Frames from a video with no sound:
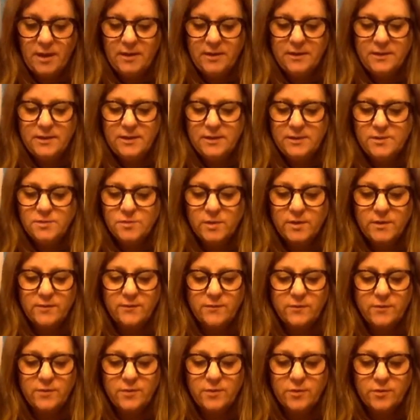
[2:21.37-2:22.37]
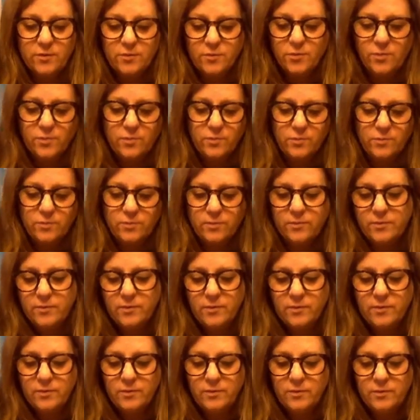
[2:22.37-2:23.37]
He is one of
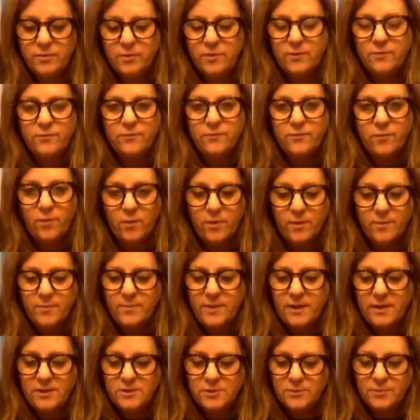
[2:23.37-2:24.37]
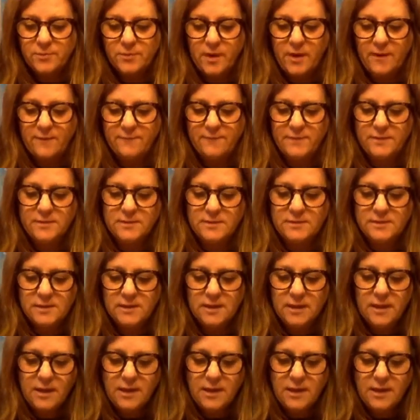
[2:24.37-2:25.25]
the four major prophets